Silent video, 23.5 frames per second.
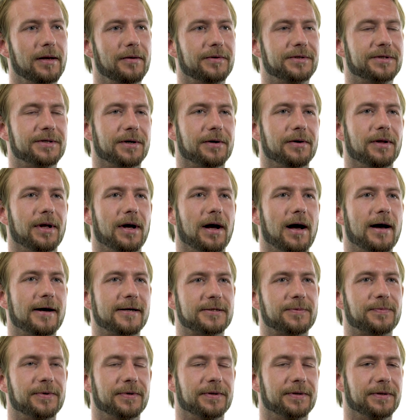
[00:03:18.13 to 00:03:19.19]
We took her to the
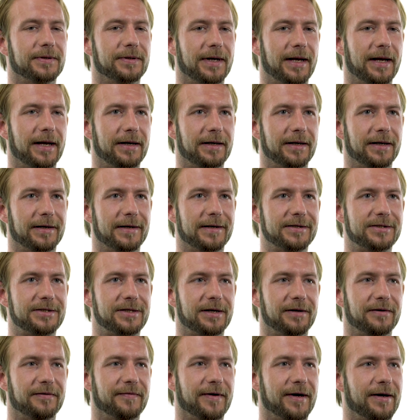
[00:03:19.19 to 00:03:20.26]
hospital, and uh, she
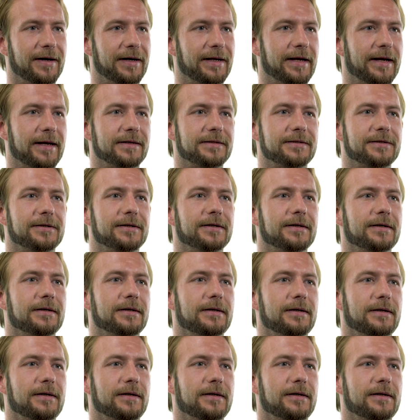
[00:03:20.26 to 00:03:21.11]
had ovarian cancer.